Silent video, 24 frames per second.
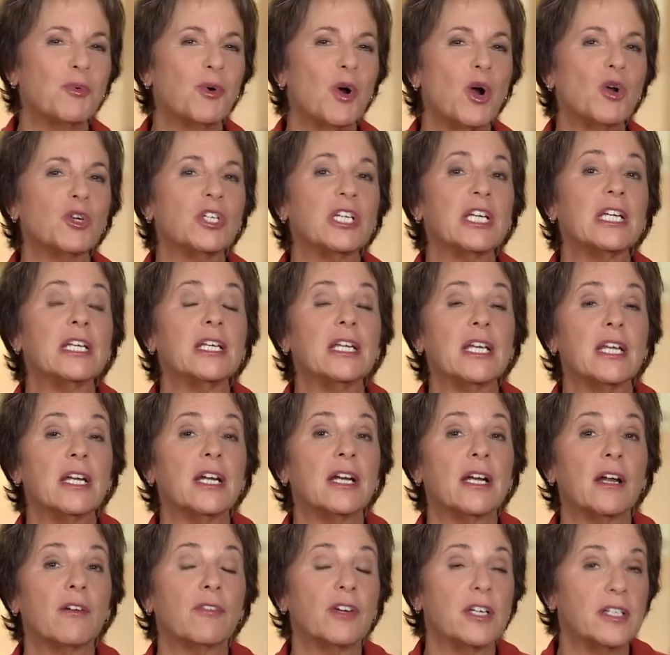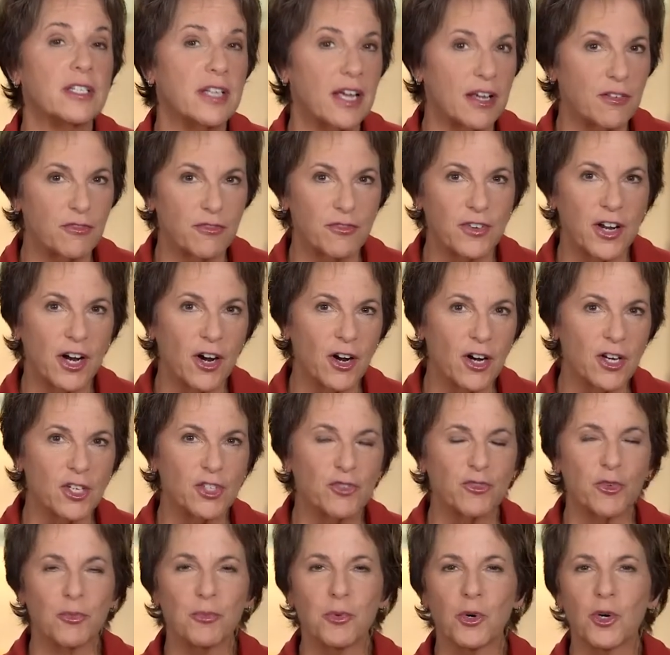of protein needed every day
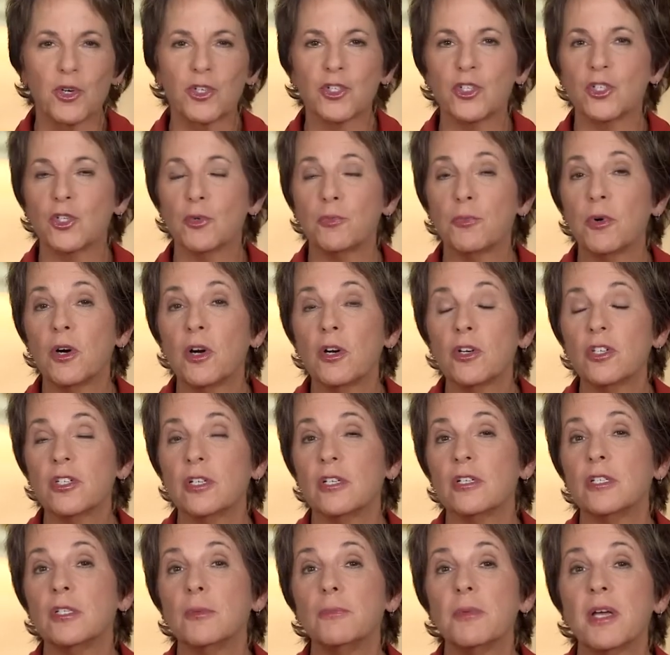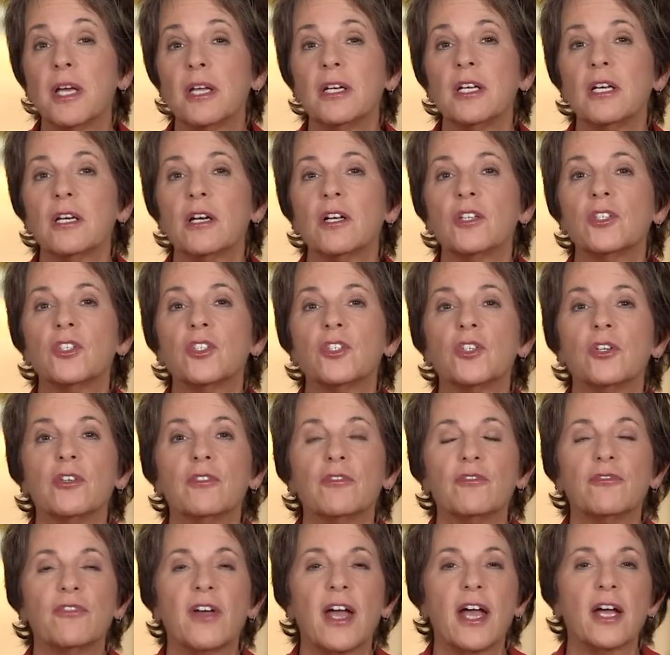varies from person to person depending on
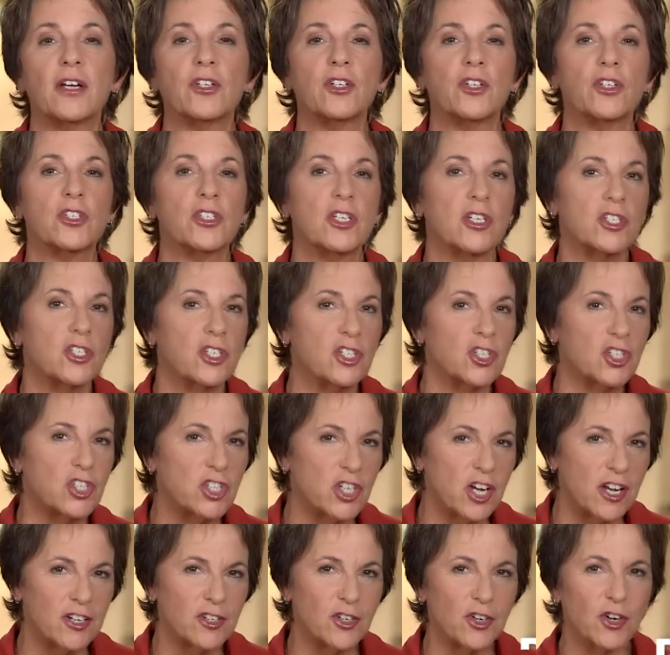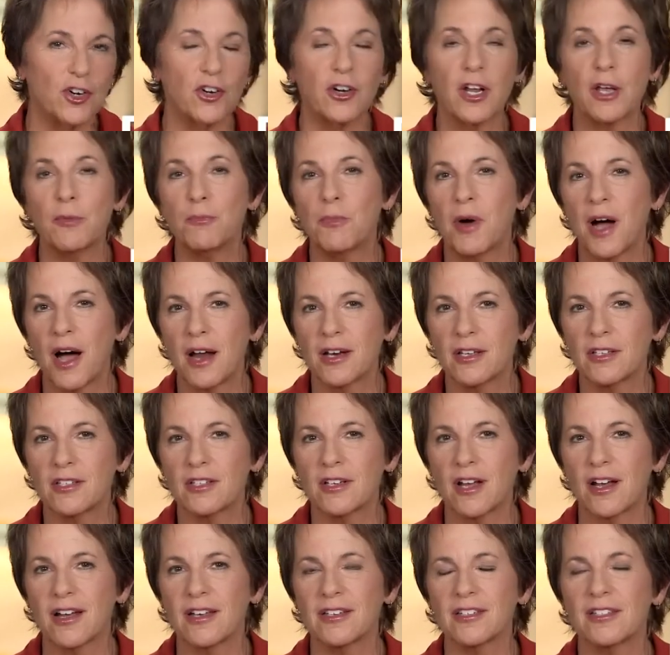certain factors such as gender and body
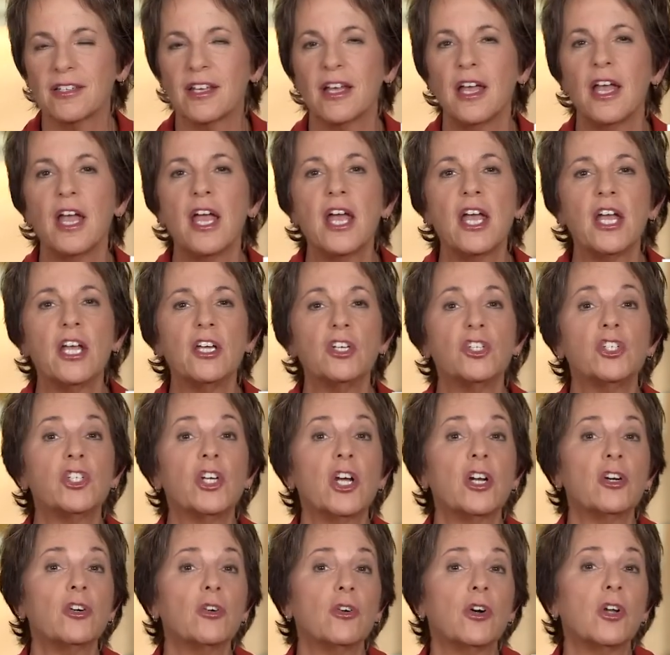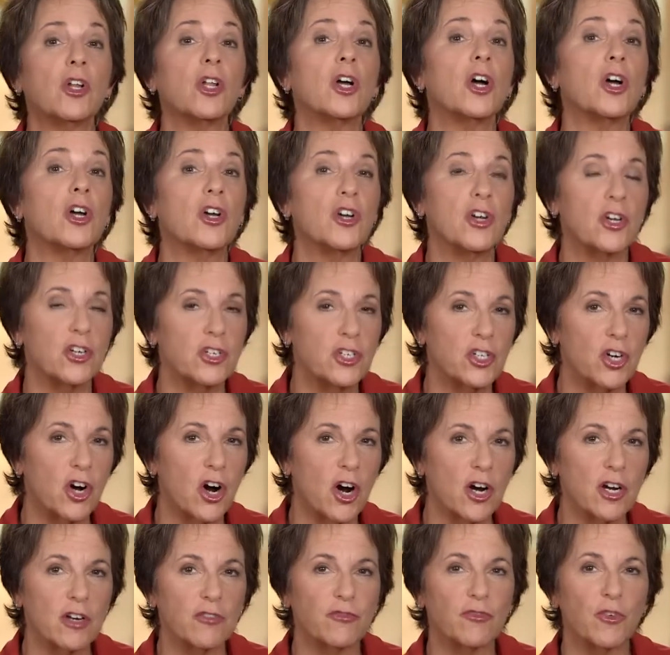size. In general, a good
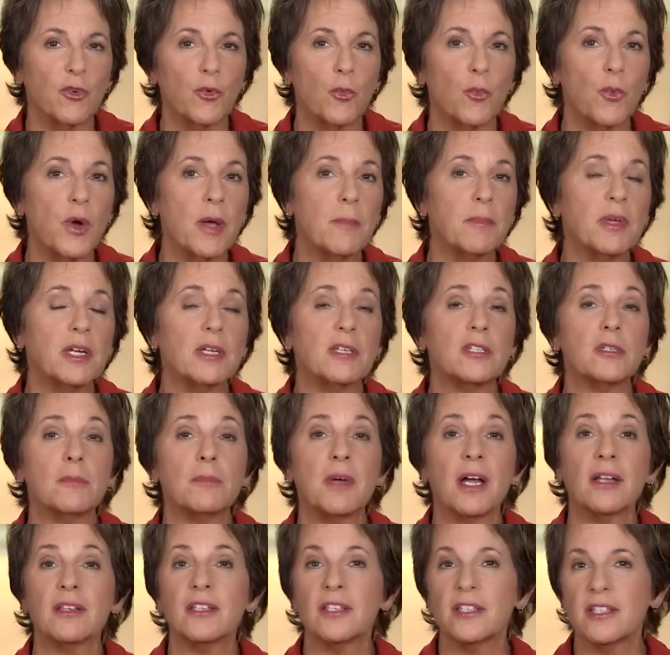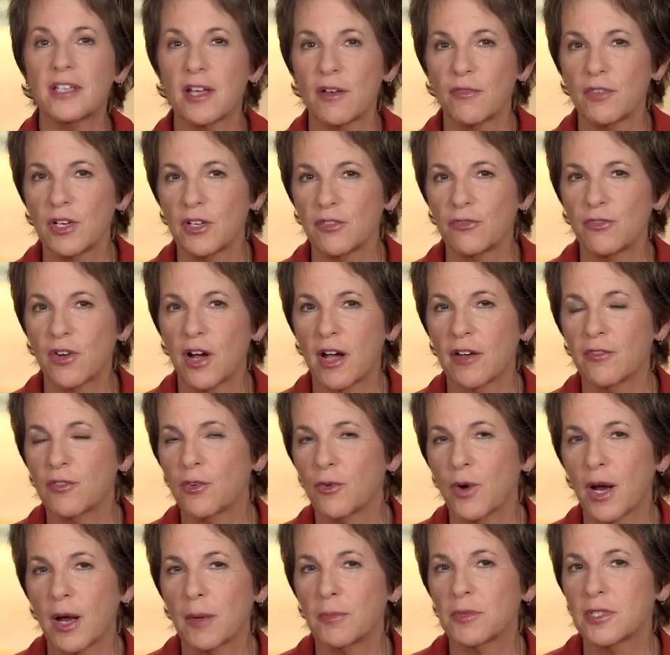target for women is about 75
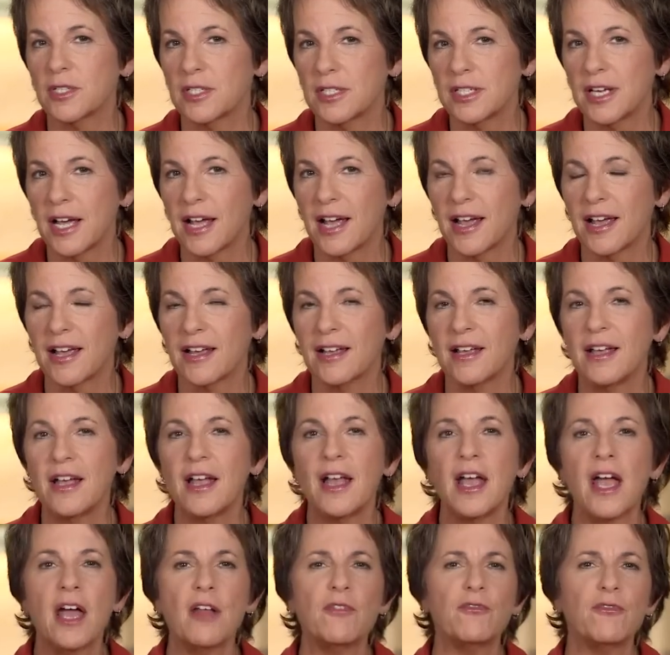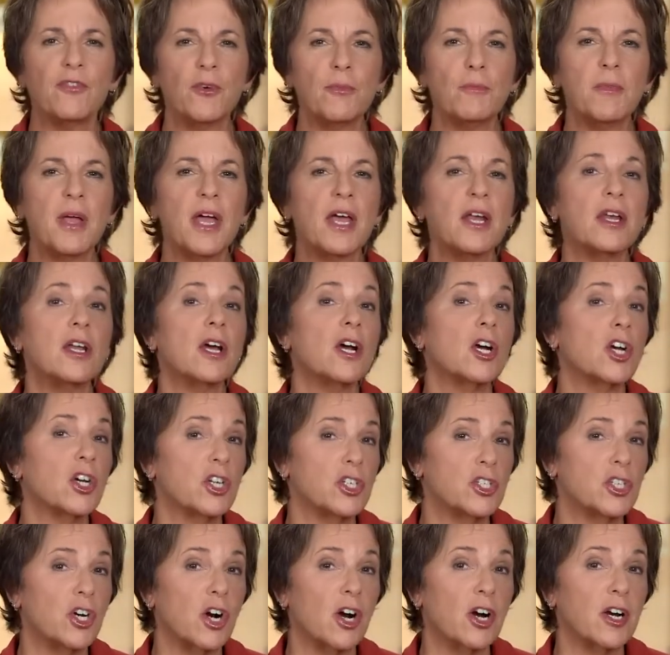grams a day, and for men, a
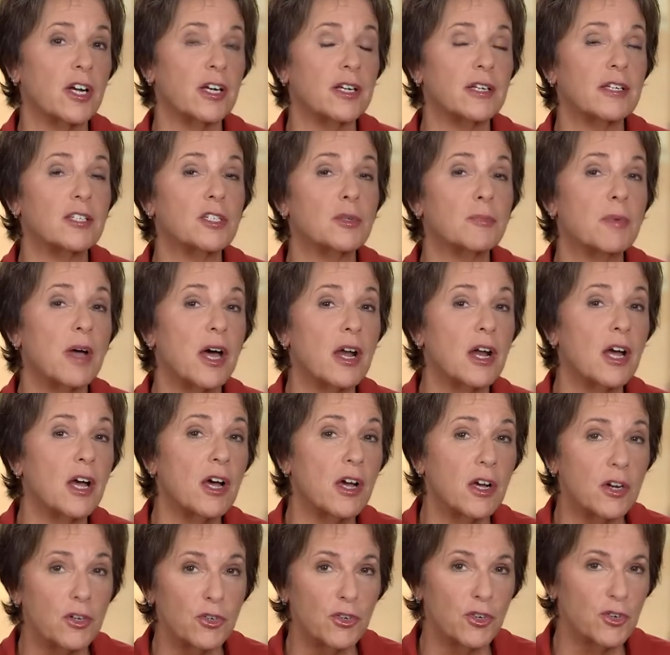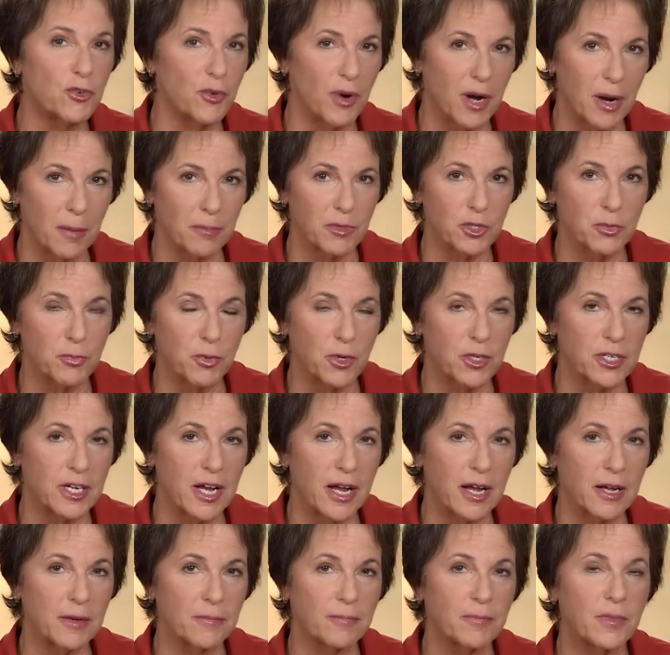good target is about 100 grams per
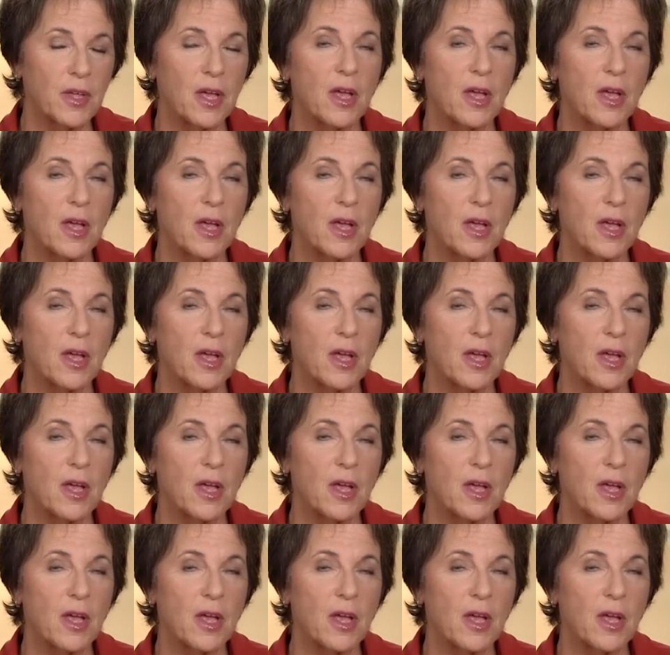day.